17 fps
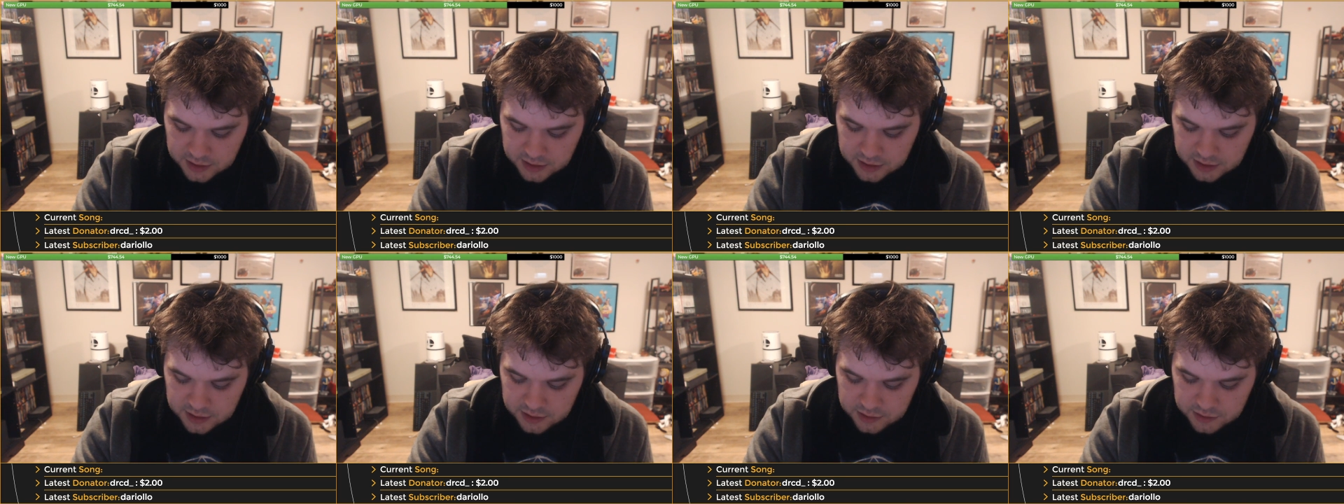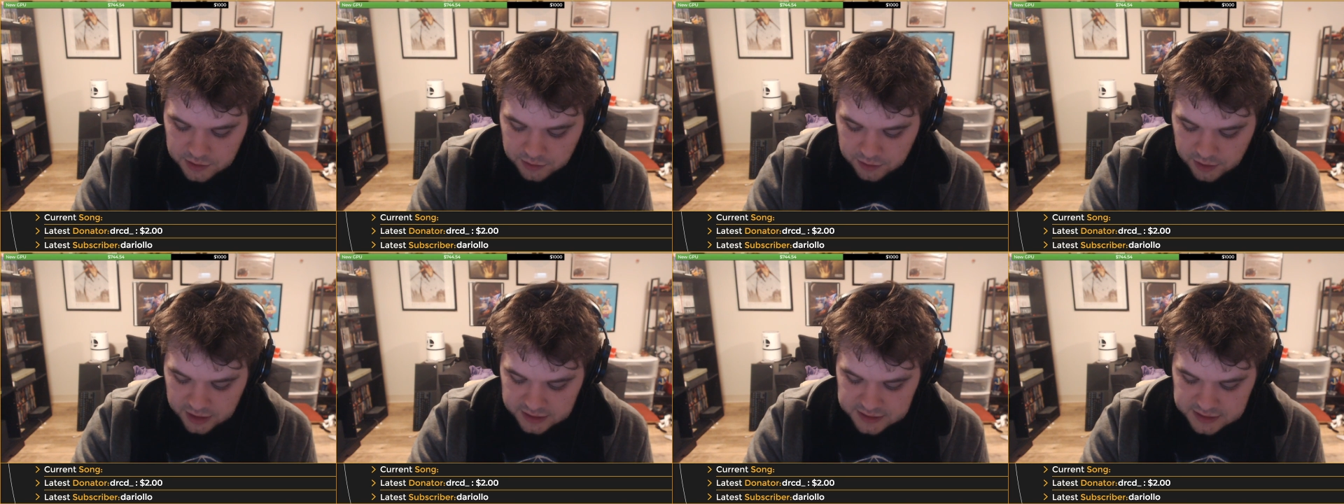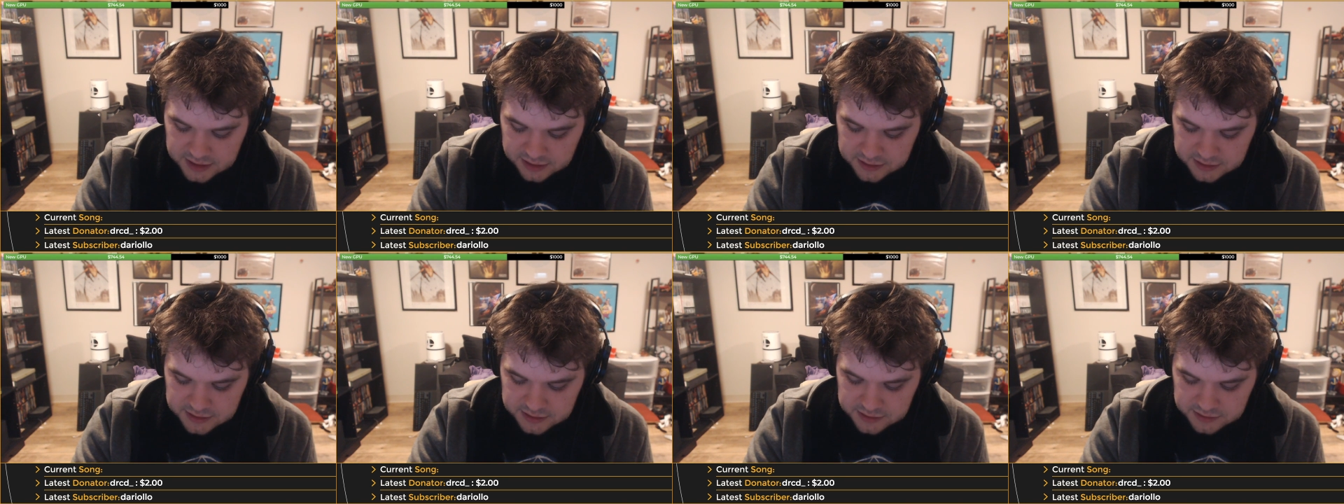
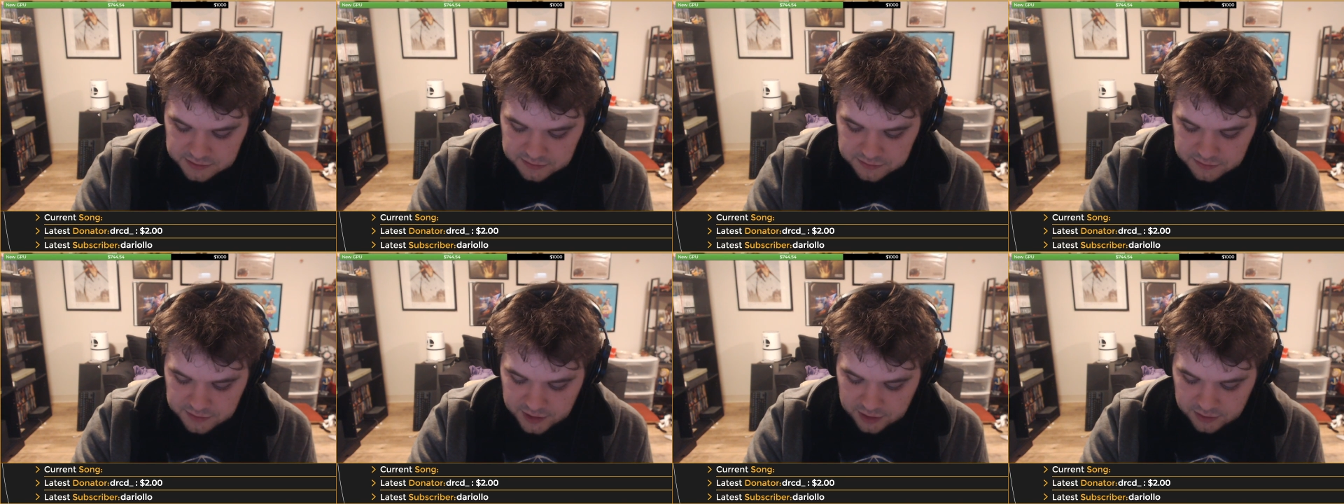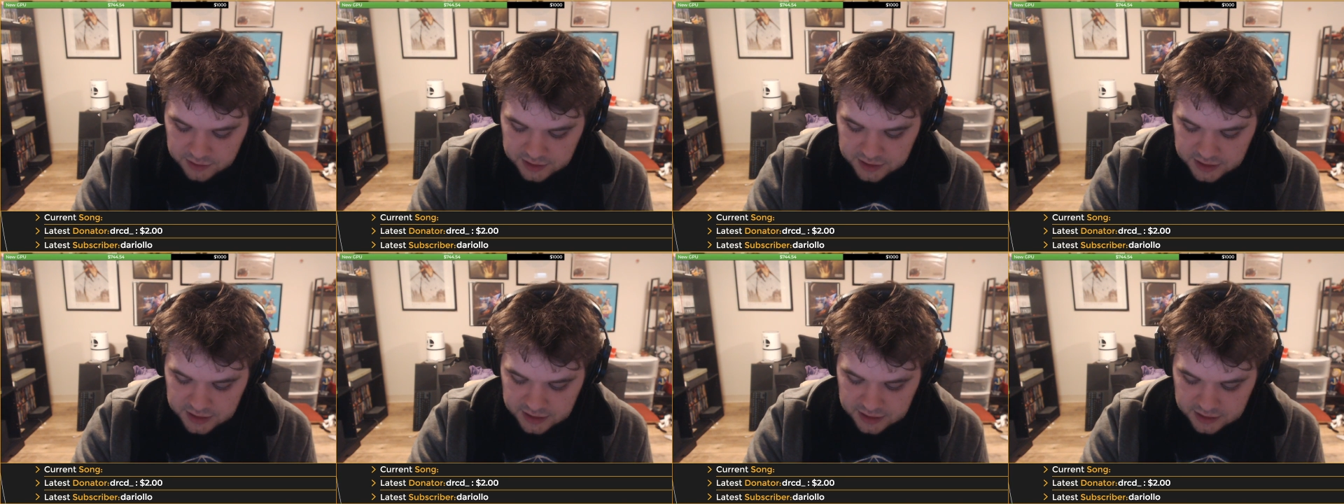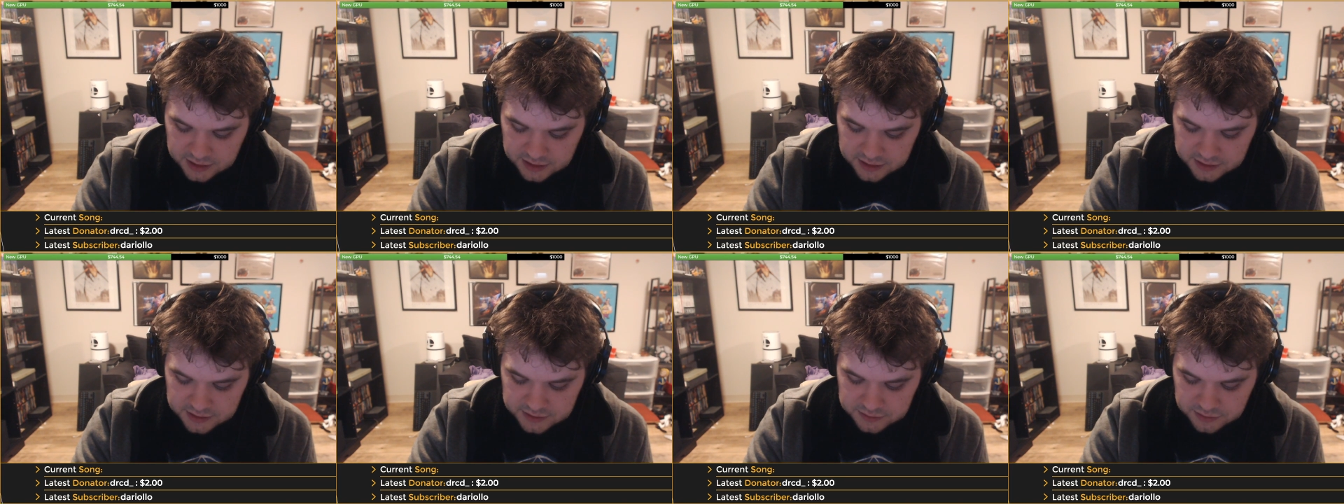no-nonsense, very
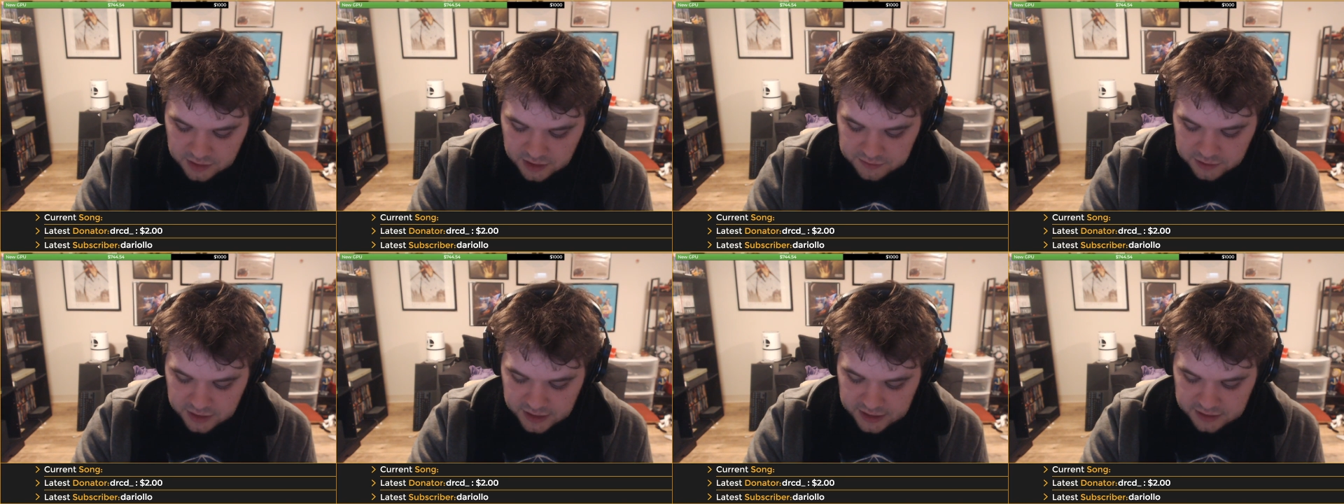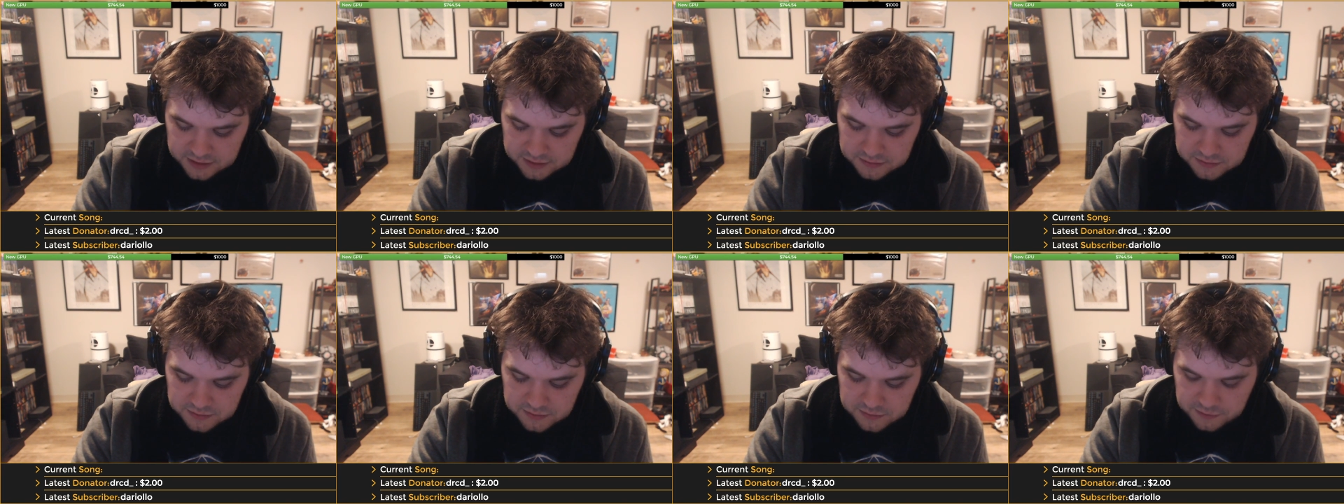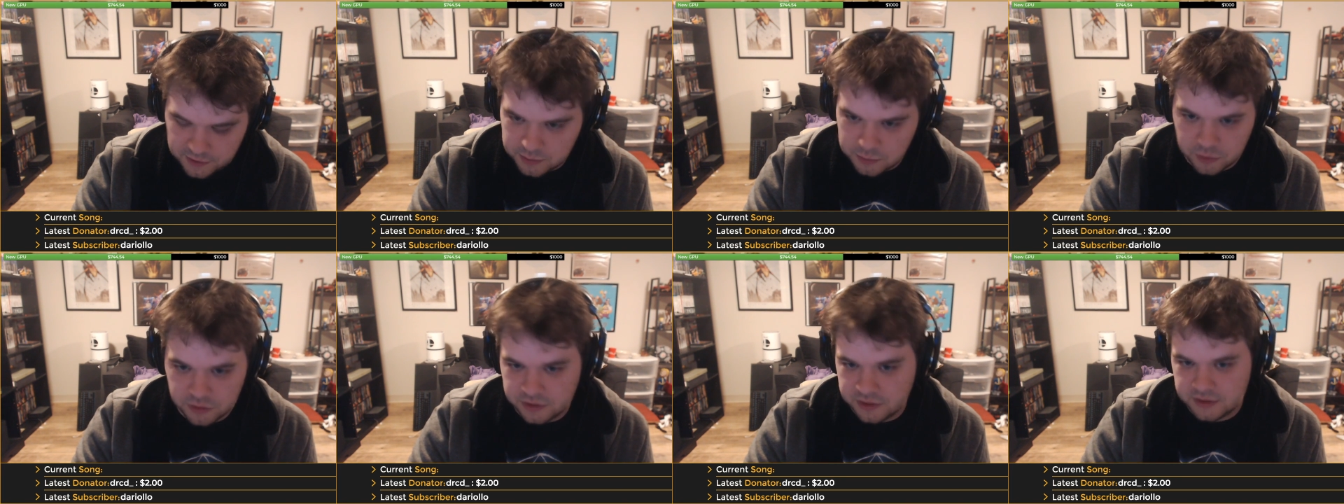level-headed, far more
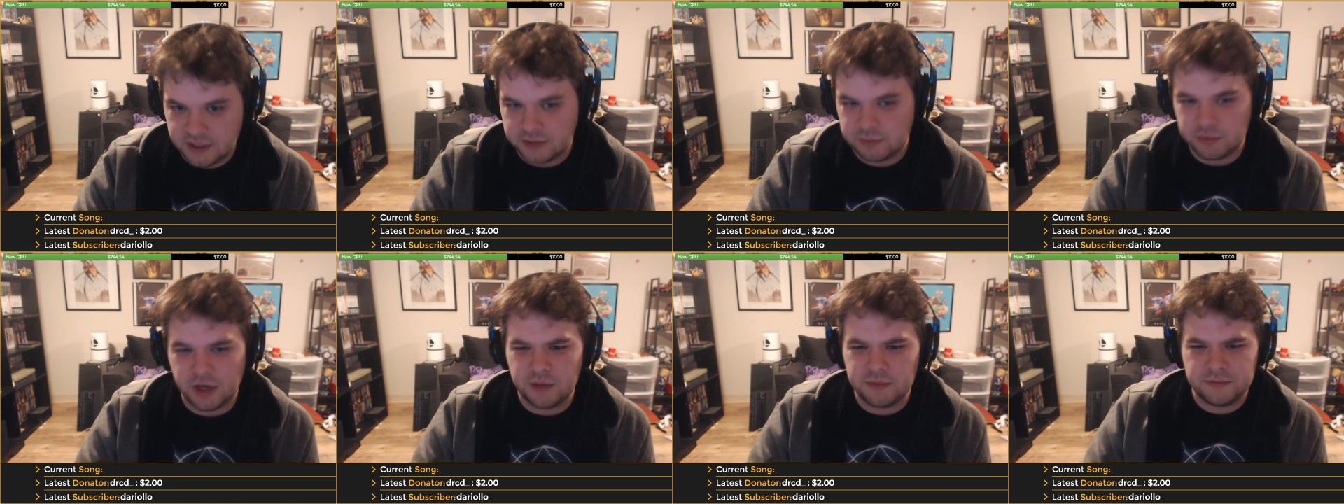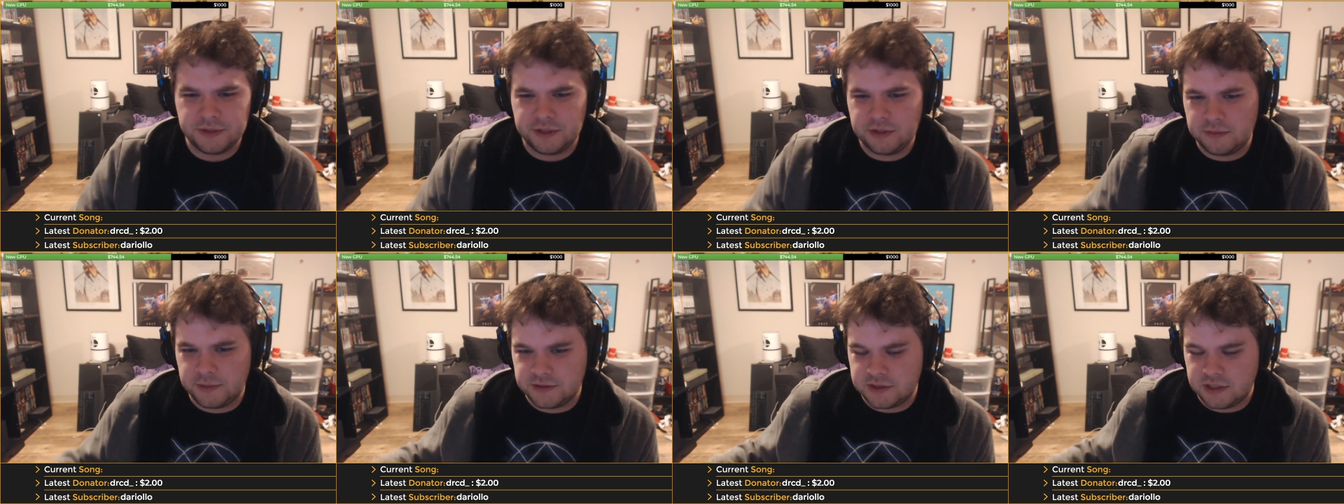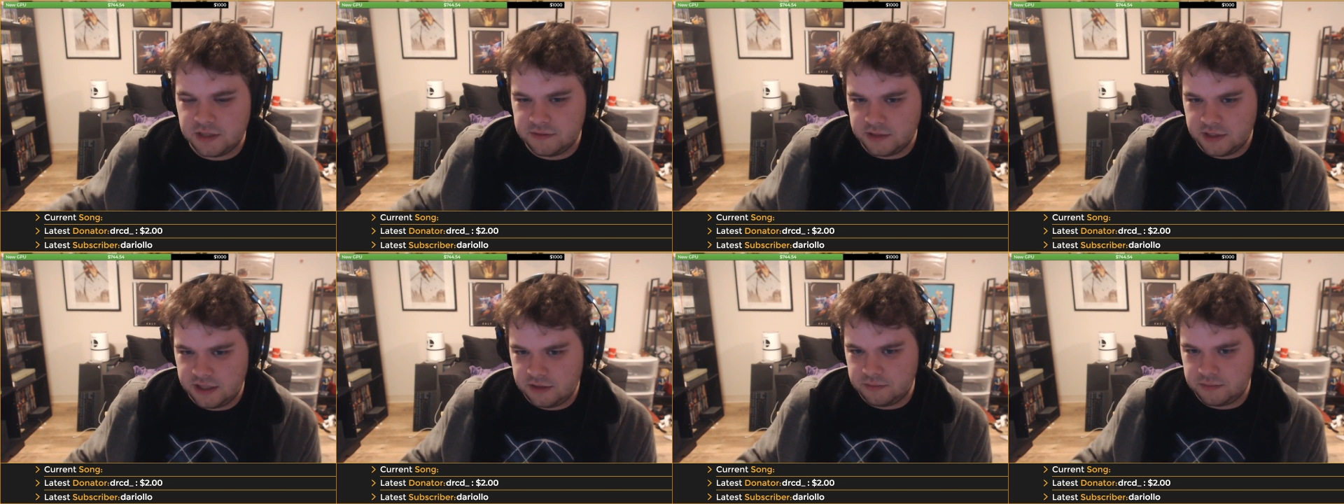than, like, probably the most
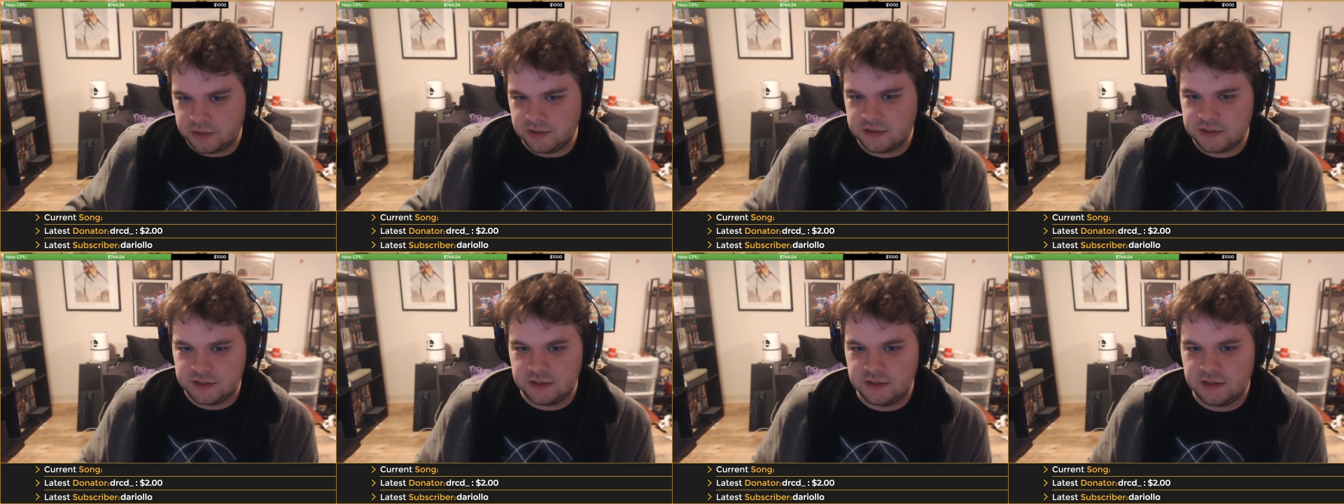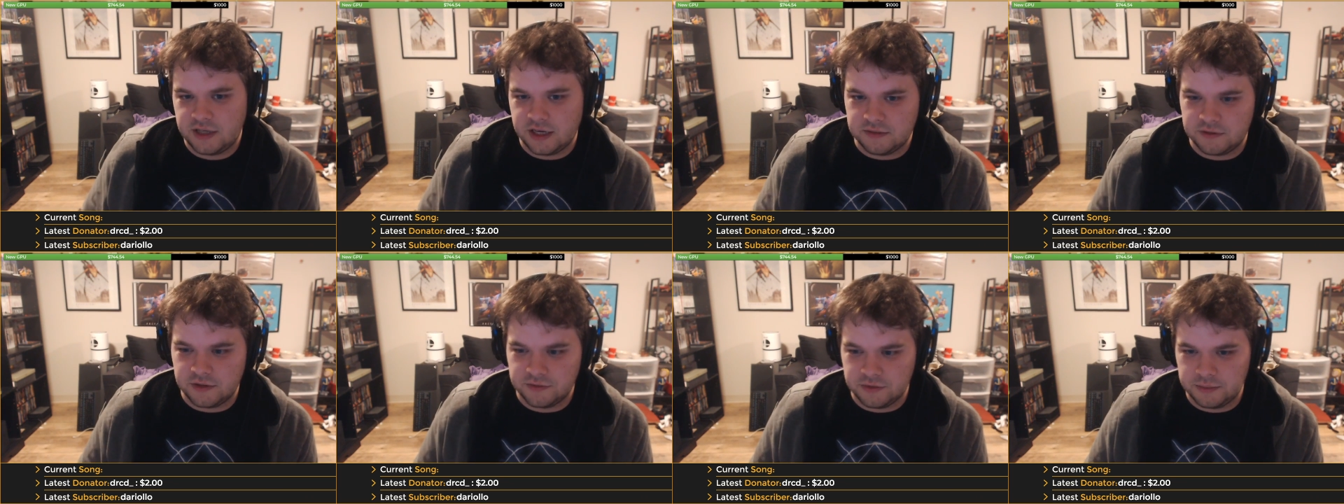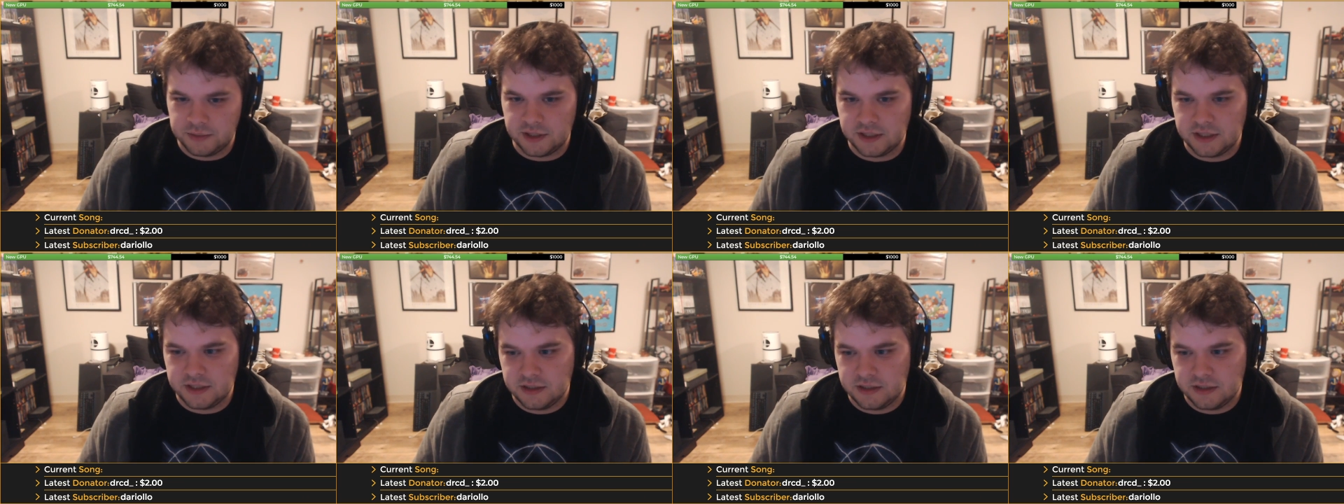level-headed person out of everybody.